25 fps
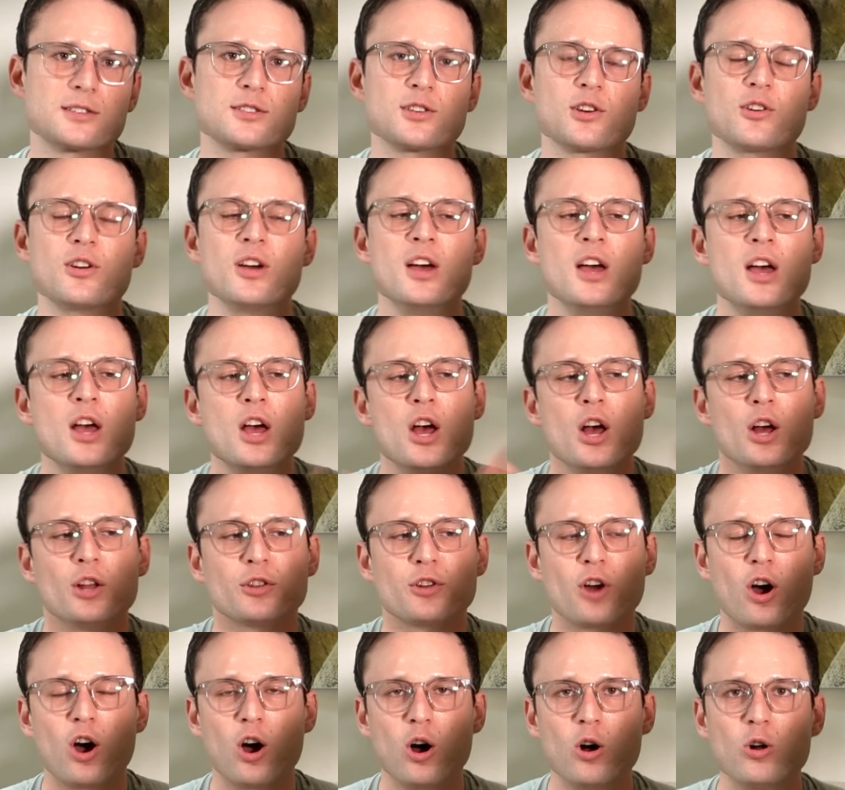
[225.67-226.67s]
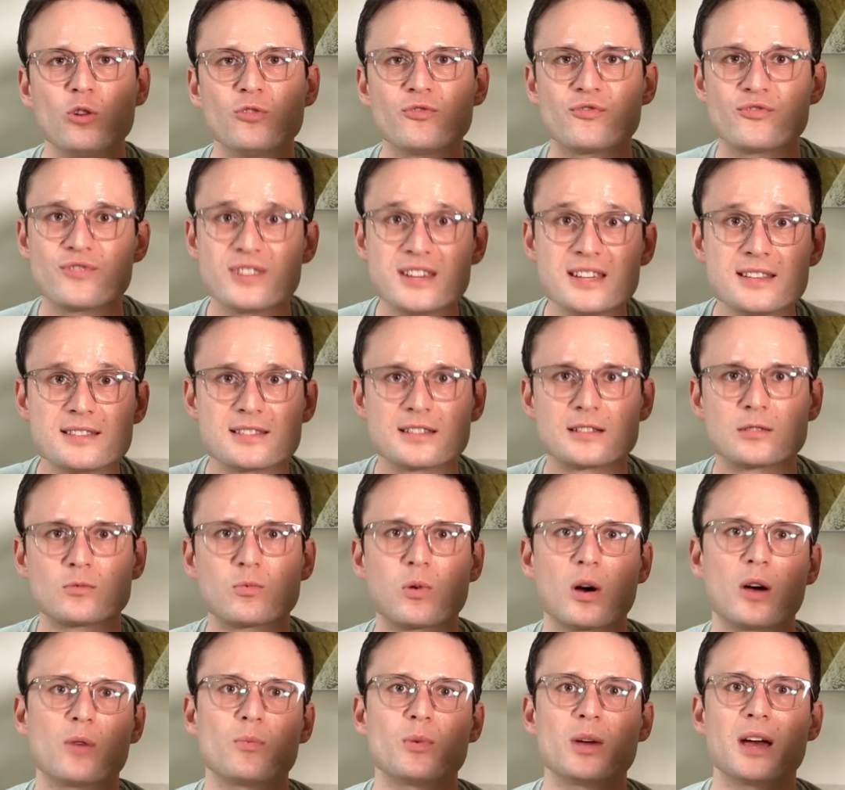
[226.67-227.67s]
So the whole reason
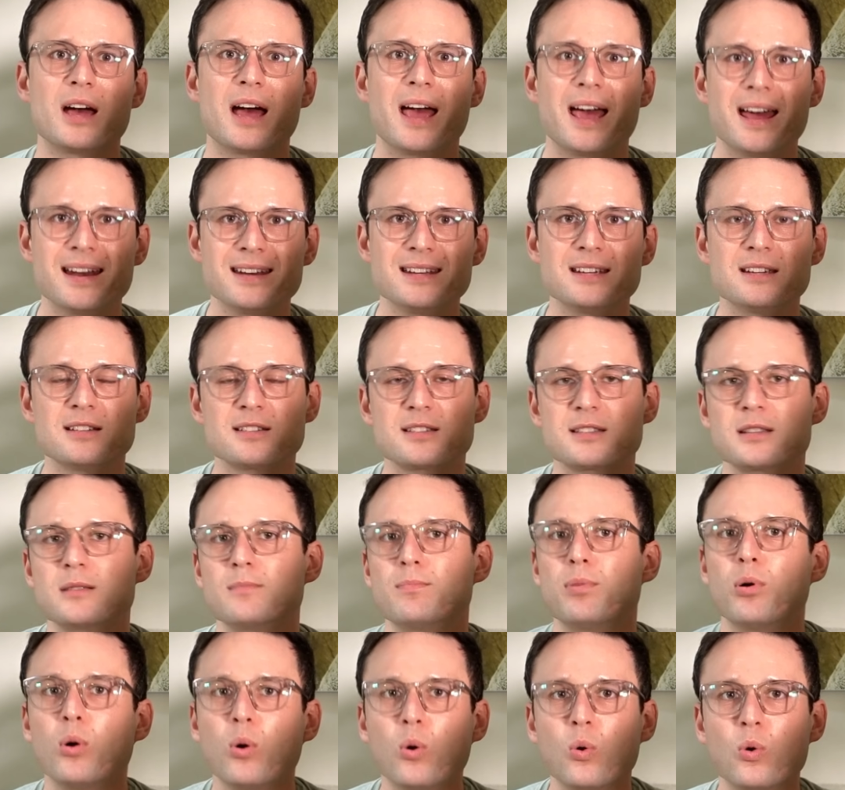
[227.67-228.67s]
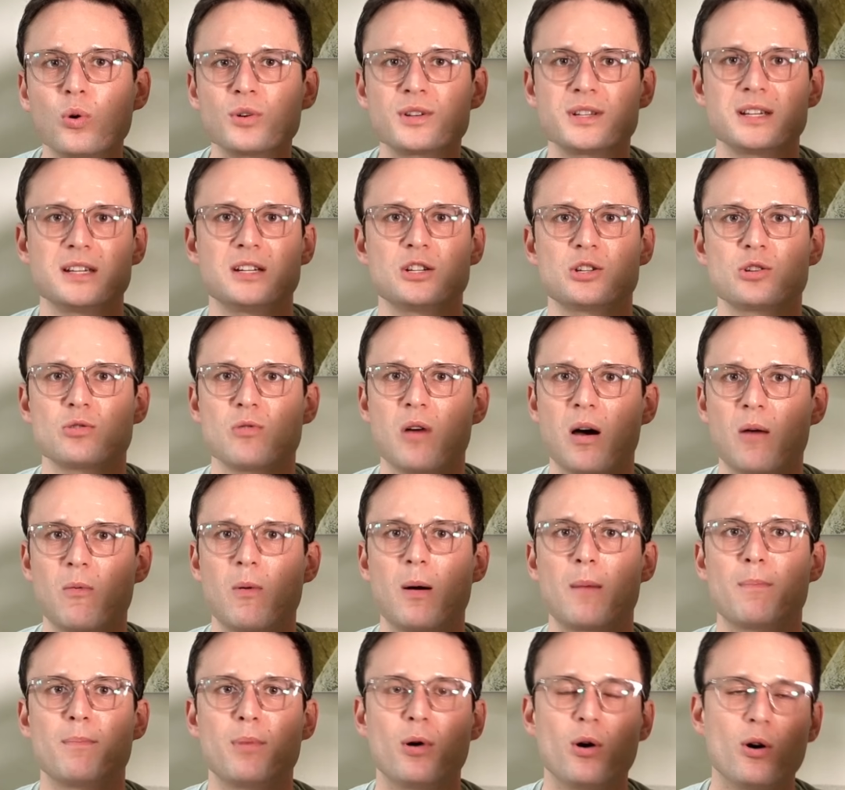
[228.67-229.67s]
why we are adding a support into
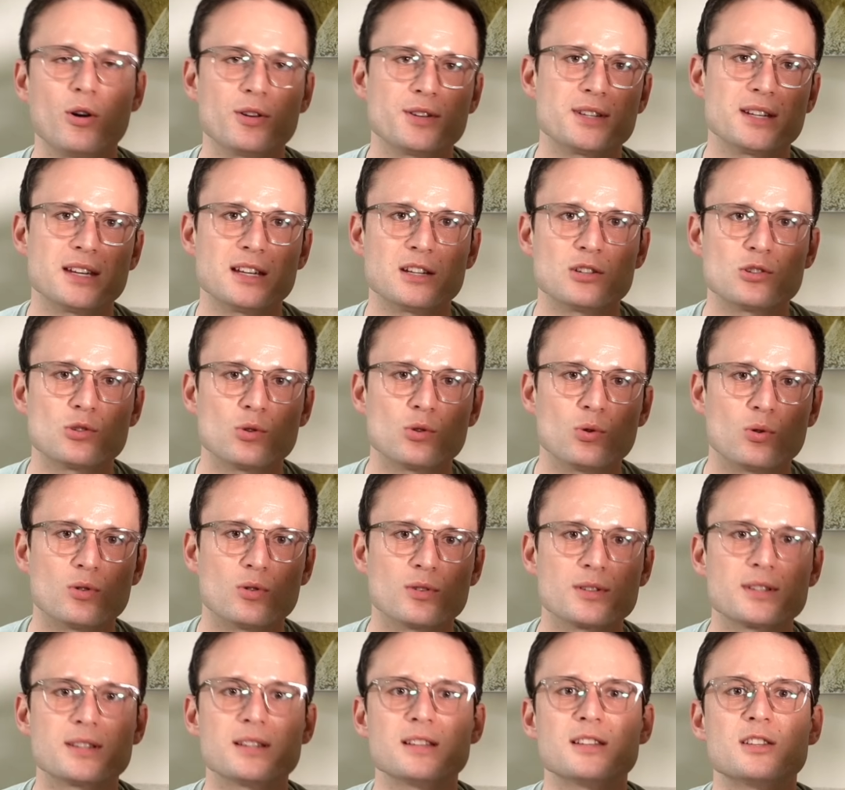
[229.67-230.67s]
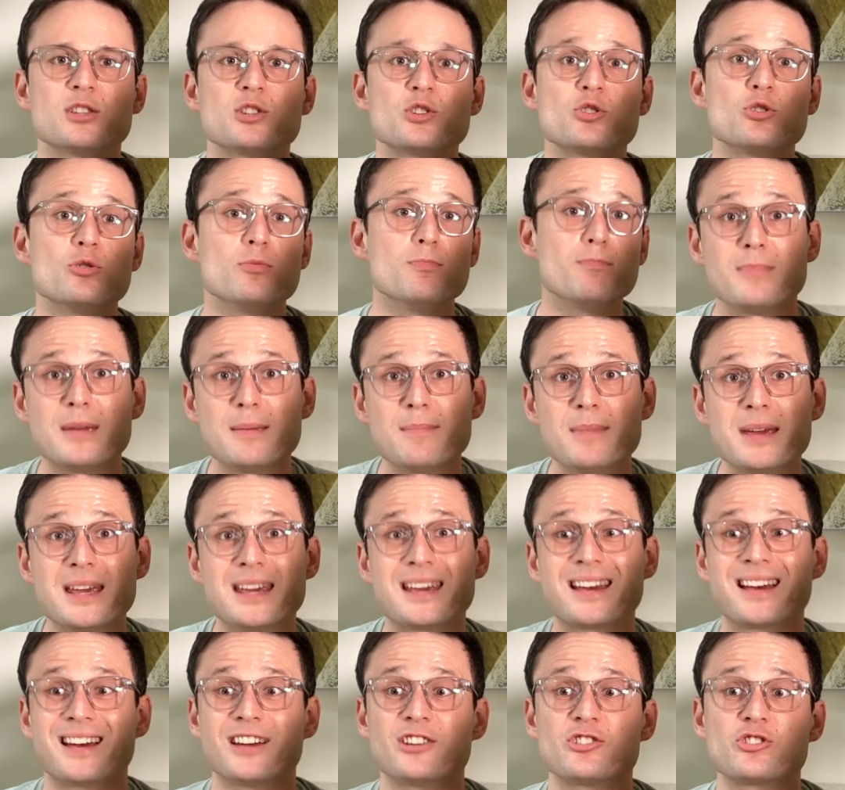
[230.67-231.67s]
our pot indoors is to
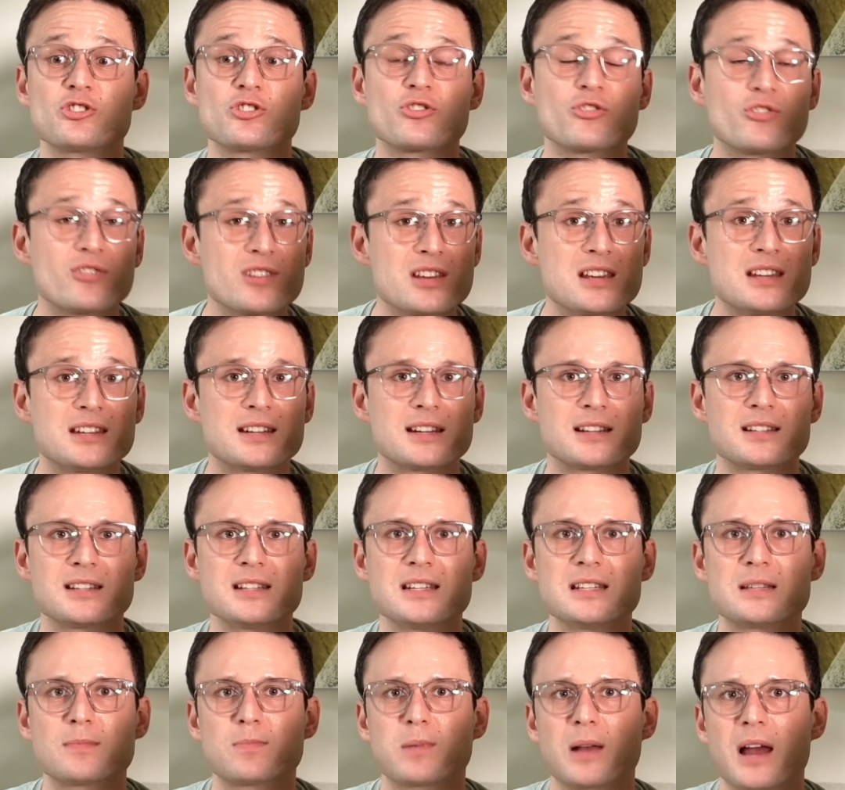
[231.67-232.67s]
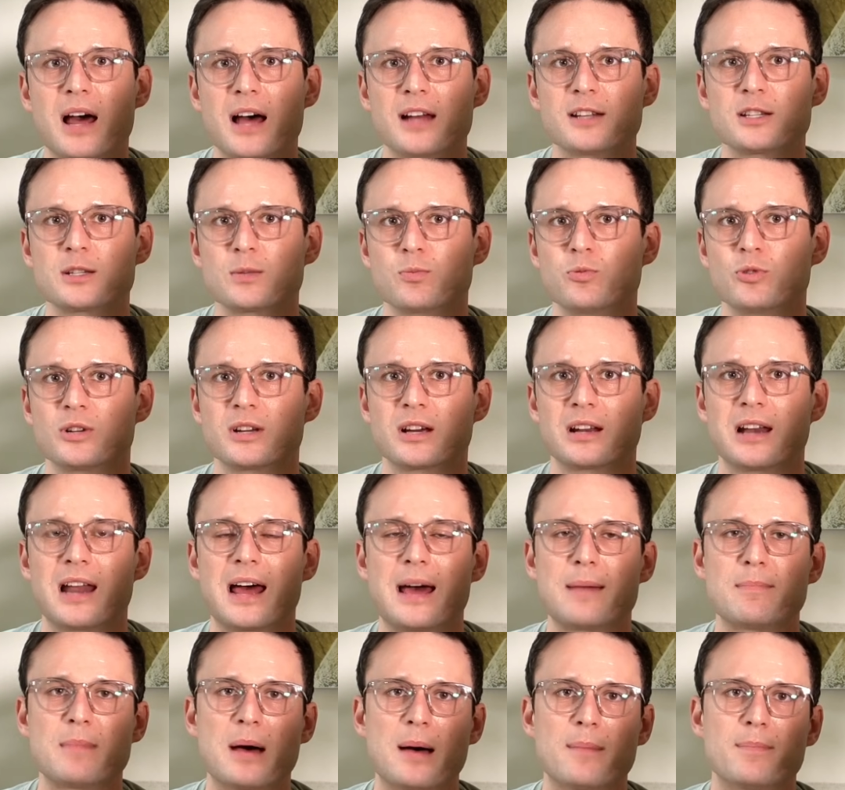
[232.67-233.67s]
mimic a tree that these plants would
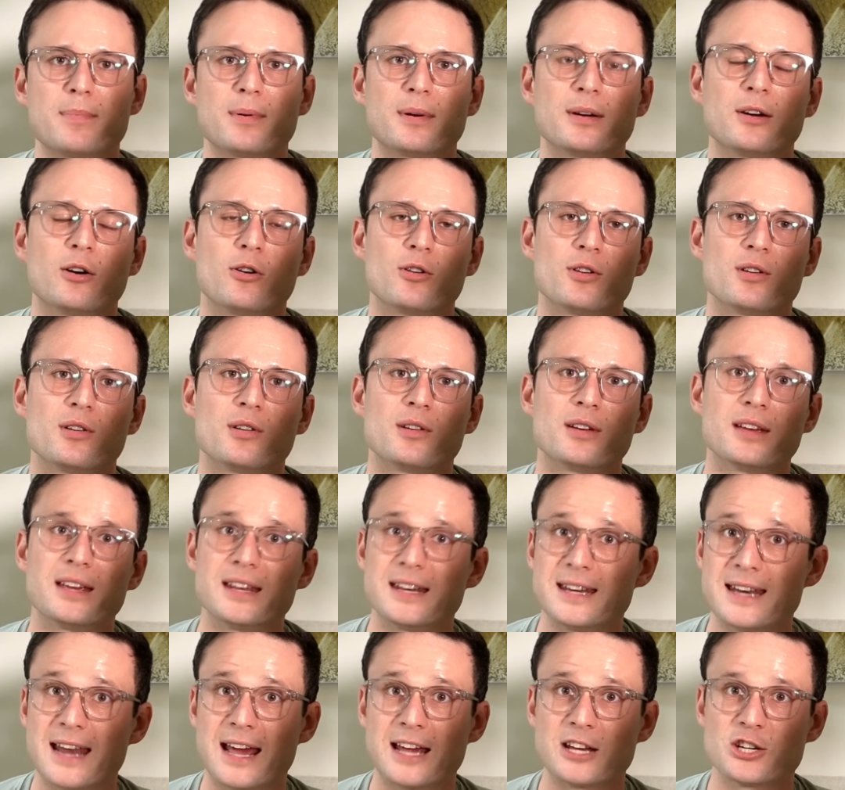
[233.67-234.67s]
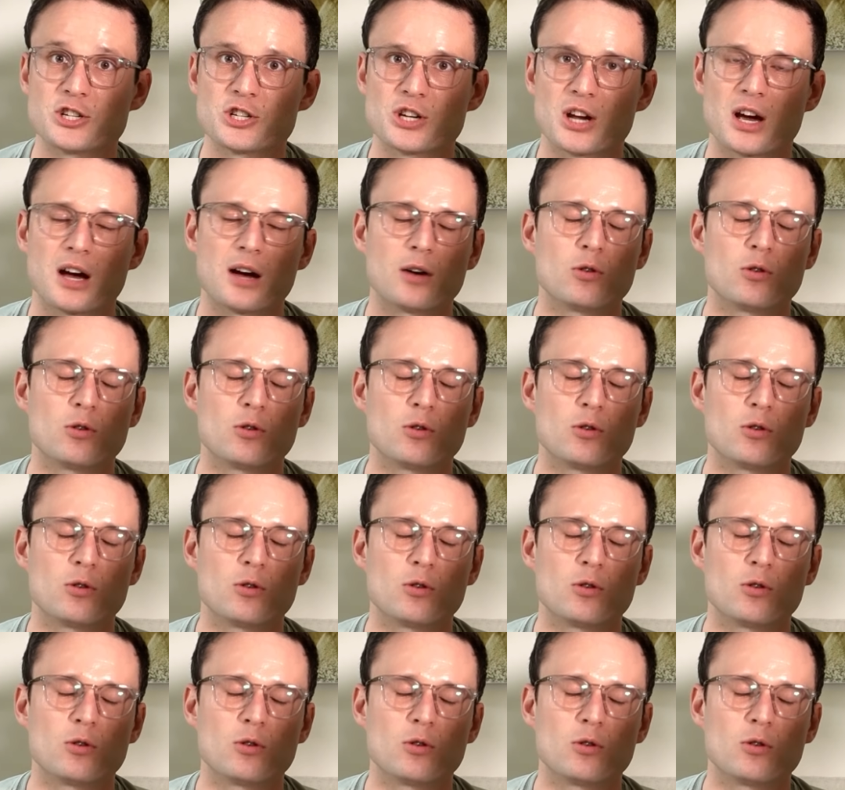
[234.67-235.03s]
climb up uh, in nature